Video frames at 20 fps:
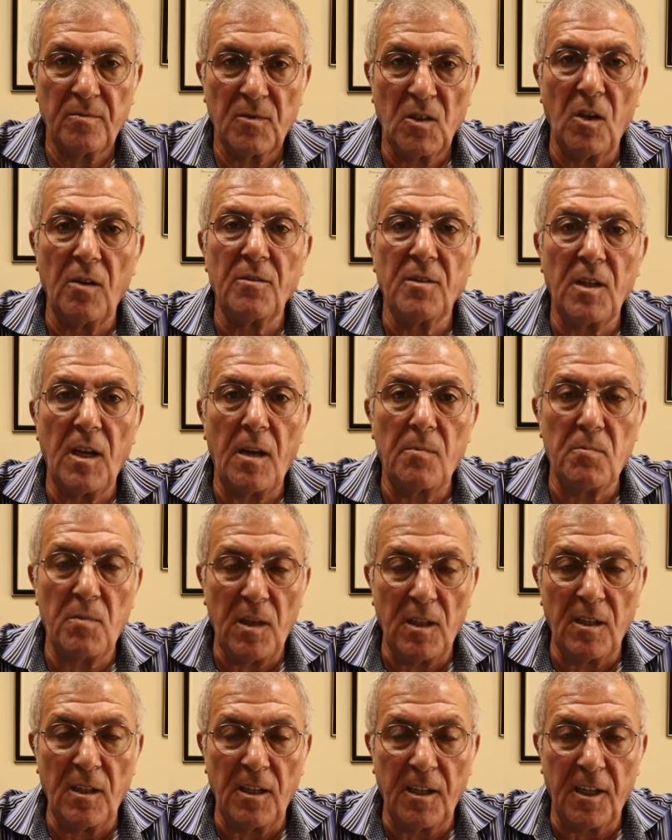of the
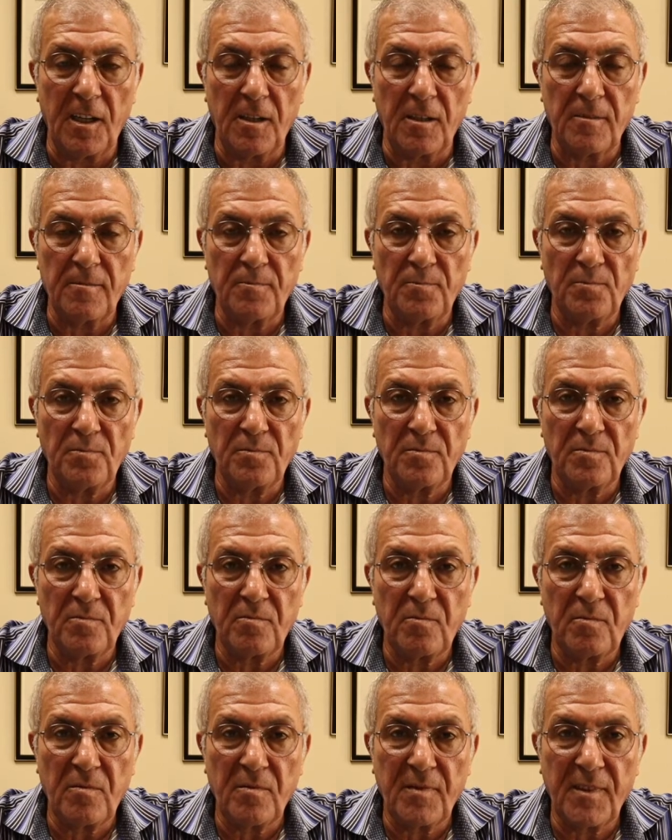milliliter.
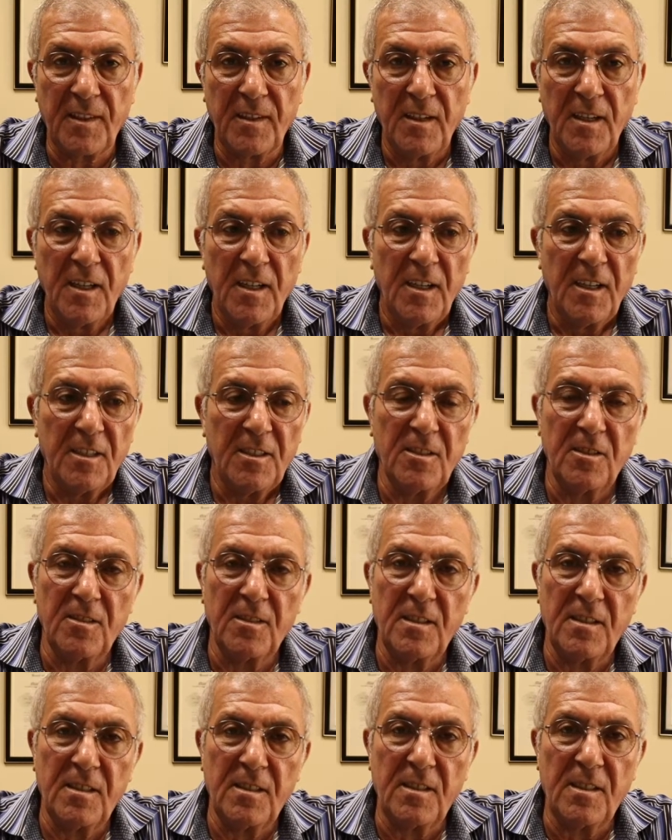So
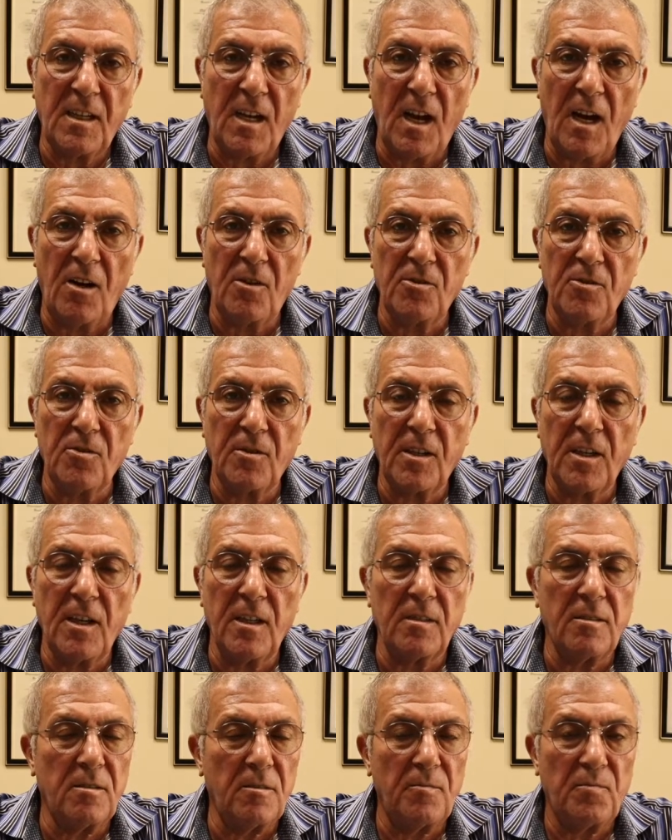this is how you
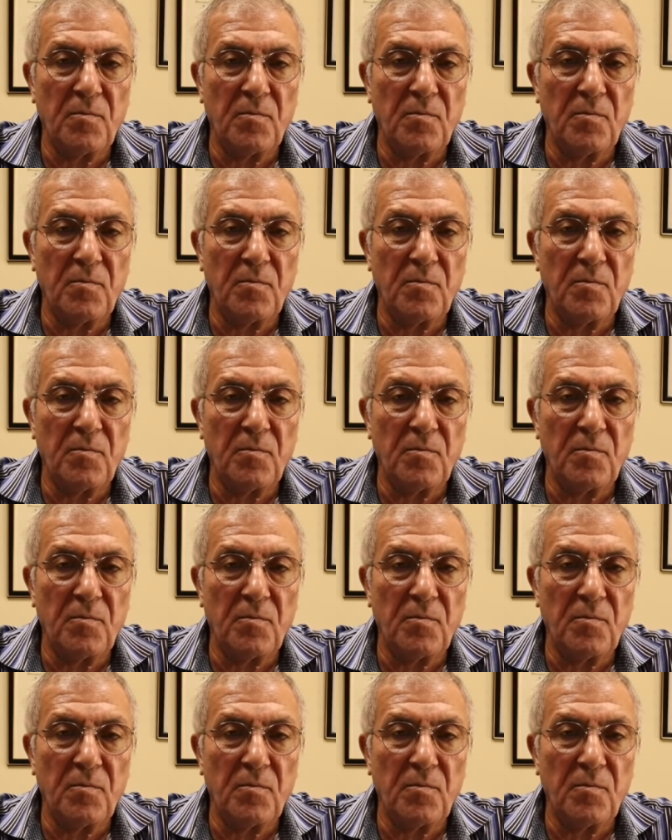can